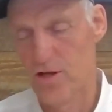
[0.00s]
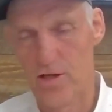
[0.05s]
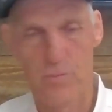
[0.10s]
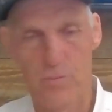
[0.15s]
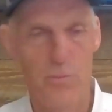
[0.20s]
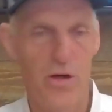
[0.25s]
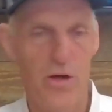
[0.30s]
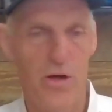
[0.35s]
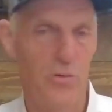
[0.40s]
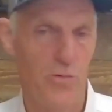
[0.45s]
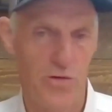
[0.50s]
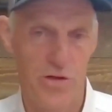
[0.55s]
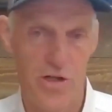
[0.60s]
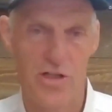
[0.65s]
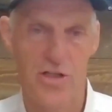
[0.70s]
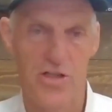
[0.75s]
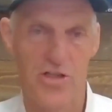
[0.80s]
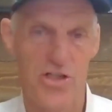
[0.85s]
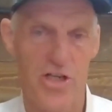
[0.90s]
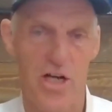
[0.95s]
Anybody
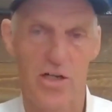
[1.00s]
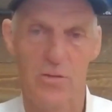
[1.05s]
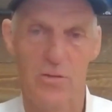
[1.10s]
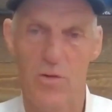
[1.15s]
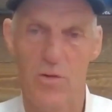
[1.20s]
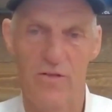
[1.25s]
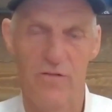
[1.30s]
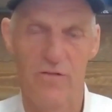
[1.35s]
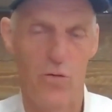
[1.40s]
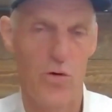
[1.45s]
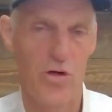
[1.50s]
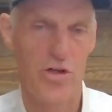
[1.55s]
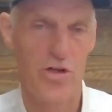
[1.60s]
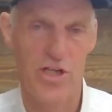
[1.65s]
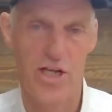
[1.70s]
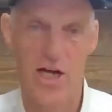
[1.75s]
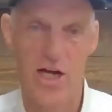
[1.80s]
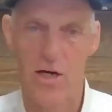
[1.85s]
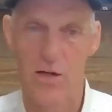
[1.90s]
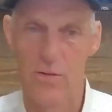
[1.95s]
within the sound of my
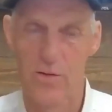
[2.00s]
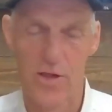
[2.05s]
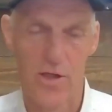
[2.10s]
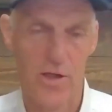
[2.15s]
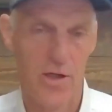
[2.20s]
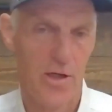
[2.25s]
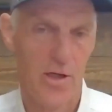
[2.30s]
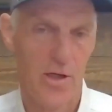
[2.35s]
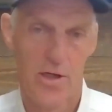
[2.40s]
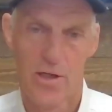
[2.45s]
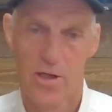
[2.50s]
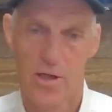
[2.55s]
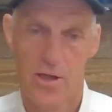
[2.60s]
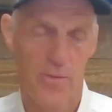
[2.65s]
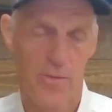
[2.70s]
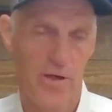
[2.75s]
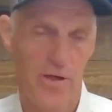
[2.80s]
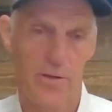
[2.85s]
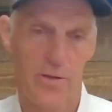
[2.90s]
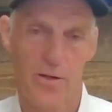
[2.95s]
voice now,
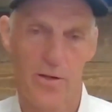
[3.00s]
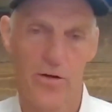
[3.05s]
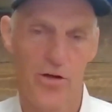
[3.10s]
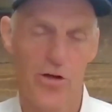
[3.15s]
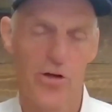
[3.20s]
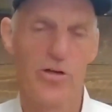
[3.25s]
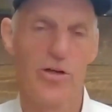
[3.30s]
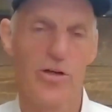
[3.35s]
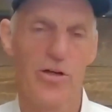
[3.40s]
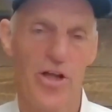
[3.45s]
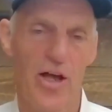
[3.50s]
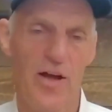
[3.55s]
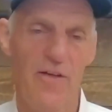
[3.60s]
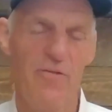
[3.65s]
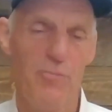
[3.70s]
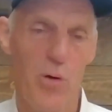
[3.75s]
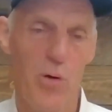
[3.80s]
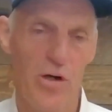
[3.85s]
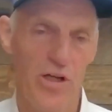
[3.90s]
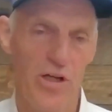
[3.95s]
I mean,
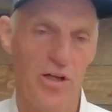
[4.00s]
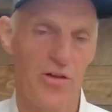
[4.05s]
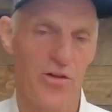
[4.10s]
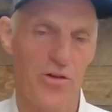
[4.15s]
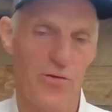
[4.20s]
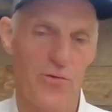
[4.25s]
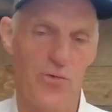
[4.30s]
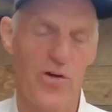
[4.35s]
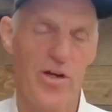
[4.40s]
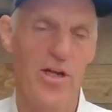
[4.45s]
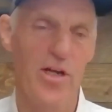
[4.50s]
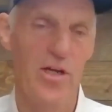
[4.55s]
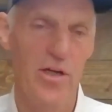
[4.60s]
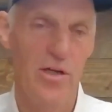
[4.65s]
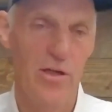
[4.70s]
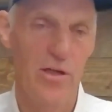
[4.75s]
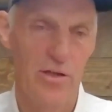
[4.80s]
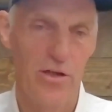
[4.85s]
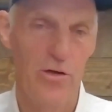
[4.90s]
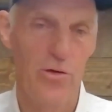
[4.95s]
they've put in
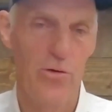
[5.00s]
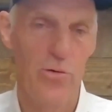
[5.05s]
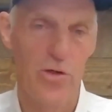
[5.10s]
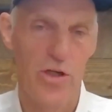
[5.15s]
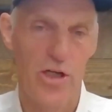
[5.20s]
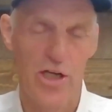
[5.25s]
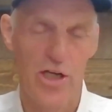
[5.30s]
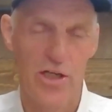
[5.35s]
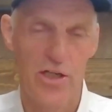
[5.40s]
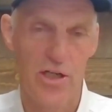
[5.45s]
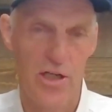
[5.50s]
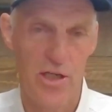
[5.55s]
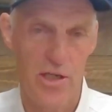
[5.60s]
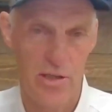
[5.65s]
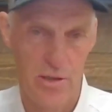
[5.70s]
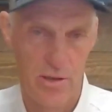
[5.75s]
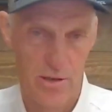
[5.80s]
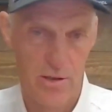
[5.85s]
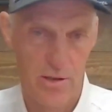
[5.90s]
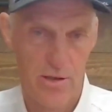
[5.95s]
3 new
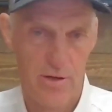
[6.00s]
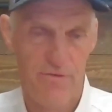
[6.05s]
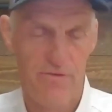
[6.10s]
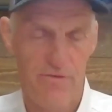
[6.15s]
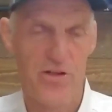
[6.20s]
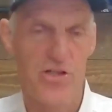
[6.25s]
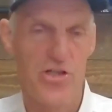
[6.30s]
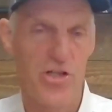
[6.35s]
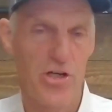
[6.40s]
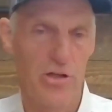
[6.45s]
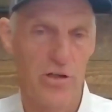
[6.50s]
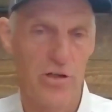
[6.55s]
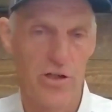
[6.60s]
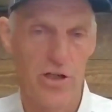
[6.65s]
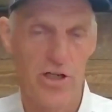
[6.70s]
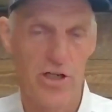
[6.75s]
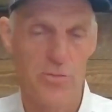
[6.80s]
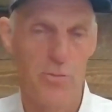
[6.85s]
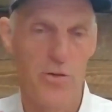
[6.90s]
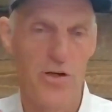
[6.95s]
kidney
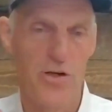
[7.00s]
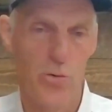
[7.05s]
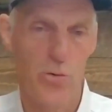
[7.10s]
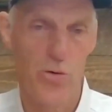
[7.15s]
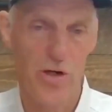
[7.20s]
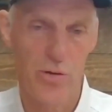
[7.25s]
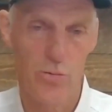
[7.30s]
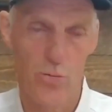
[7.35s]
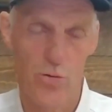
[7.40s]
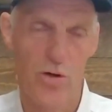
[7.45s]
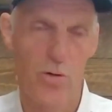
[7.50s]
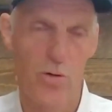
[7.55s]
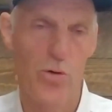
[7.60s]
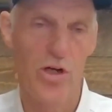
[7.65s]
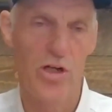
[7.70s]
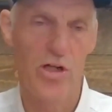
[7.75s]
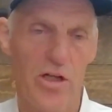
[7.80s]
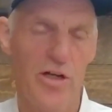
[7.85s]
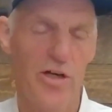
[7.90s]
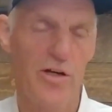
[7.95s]
facilities between where
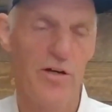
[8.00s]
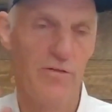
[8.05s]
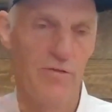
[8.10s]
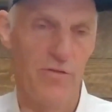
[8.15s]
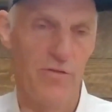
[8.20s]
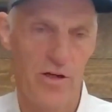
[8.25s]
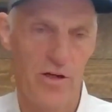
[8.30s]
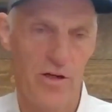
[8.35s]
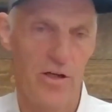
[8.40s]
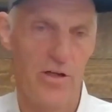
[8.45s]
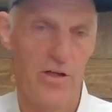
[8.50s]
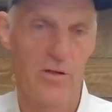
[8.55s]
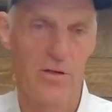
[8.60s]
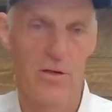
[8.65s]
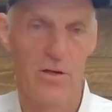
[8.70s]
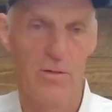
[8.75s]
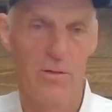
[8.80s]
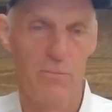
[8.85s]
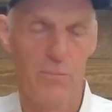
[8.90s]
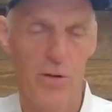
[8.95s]
live and
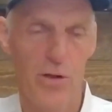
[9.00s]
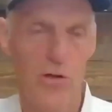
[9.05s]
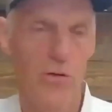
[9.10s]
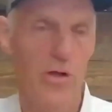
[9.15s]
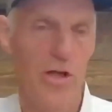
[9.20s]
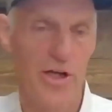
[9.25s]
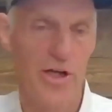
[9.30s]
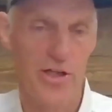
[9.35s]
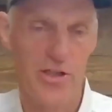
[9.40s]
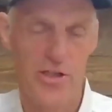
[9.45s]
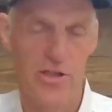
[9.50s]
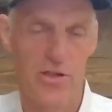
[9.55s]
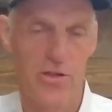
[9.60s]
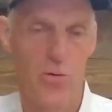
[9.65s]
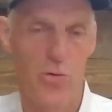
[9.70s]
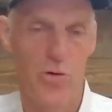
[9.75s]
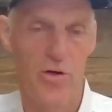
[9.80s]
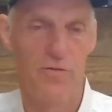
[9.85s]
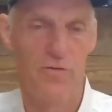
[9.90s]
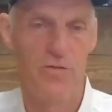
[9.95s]
Blue Lakes and
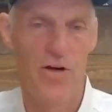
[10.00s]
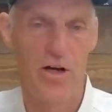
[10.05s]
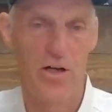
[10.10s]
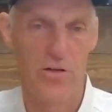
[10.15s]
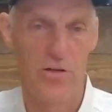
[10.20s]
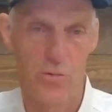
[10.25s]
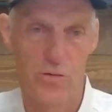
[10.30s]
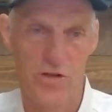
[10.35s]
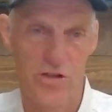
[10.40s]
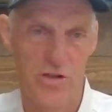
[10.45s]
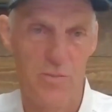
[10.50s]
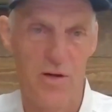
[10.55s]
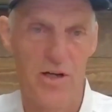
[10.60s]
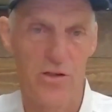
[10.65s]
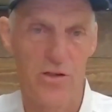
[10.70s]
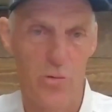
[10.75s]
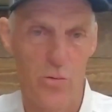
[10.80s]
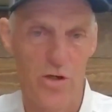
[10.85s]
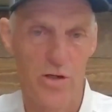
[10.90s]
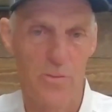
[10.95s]
Twin Falls, which is
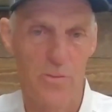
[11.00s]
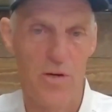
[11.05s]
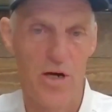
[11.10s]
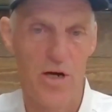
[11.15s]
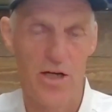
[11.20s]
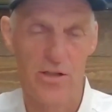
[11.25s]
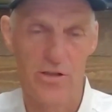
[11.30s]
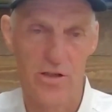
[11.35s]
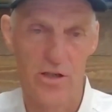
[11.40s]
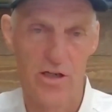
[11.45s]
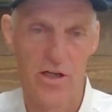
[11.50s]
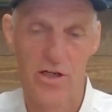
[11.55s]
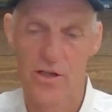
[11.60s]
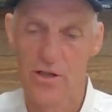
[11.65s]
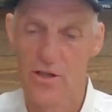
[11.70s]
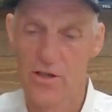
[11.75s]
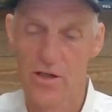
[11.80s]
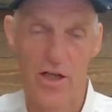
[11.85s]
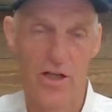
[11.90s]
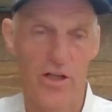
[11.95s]
about 20 miles,
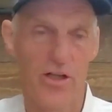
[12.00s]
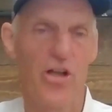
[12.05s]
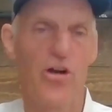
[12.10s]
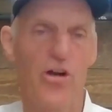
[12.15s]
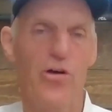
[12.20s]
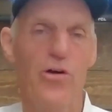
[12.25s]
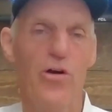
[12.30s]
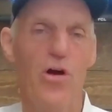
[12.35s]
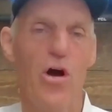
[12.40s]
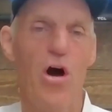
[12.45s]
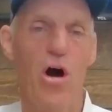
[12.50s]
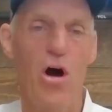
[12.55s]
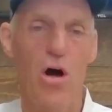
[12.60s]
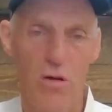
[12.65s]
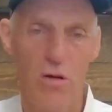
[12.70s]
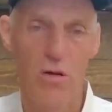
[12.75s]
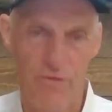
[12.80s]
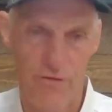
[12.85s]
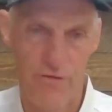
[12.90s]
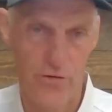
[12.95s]
and they're
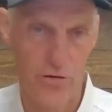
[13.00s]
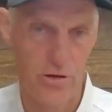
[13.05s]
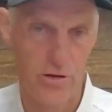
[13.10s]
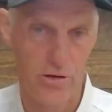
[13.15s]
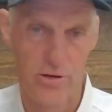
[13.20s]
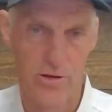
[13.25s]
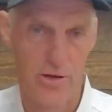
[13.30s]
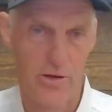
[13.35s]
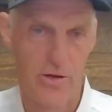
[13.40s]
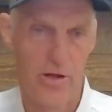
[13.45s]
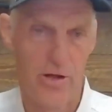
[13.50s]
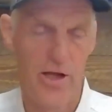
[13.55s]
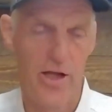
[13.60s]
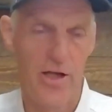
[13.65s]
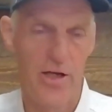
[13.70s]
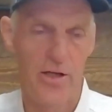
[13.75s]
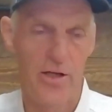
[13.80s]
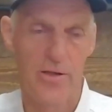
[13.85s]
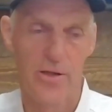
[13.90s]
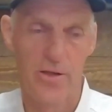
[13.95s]
all full,
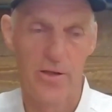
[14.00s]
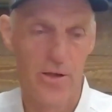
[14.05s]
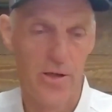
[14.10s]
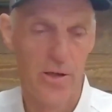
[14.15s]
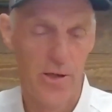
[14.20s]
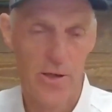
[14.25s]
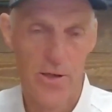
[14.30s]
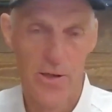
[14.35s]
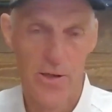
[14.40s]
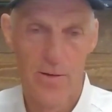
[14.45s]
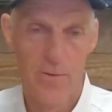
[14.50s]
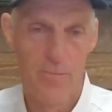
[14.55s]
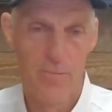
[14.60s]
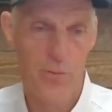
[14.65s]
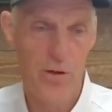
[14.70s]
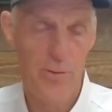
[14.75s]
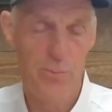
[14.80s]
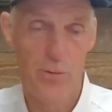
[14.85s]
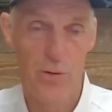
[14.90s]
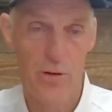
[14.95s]
and
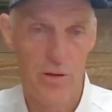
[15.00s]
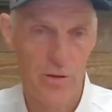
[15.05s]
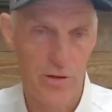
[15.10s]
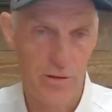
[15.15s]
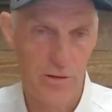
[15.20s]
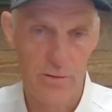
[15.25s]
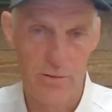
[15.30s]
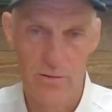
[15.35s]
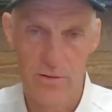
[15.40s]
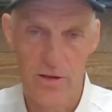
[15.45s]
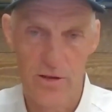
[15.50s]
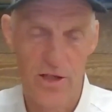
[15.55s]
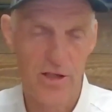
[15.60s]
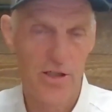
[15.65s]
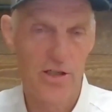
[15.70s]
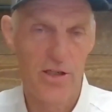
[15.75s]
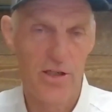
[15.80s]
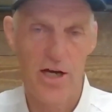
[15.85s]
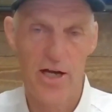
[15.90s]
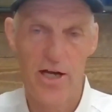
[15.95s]
people on
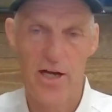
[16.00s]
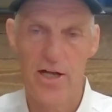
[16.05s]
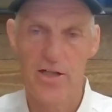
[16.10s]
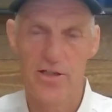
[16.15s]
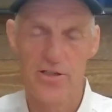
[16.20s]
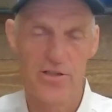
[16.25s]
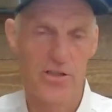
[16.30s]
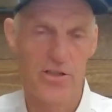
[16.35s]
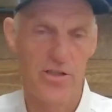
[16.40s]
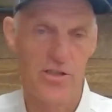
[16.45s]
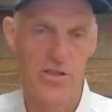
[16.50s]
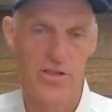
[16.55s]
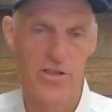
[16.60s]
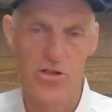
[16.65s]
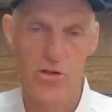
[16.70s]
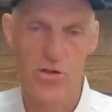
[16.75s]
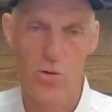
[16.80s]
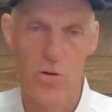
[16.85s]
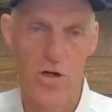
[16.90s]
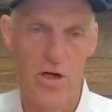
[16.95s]
kidney dialysis and
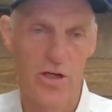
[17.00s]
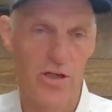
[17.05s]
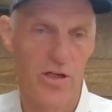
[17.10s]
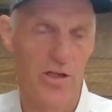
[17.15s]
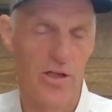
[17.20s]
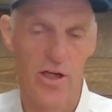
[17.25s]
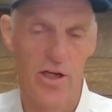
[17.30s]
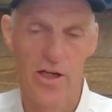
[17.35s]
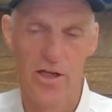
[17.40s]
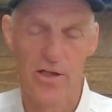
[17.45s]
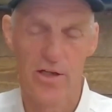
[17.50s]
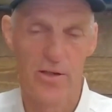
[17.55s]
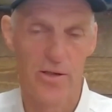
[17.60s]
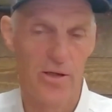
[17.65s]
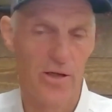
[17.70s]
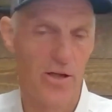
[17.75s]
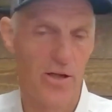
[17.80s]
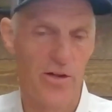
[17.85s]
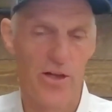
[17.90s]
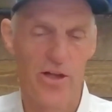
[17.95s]
so on, and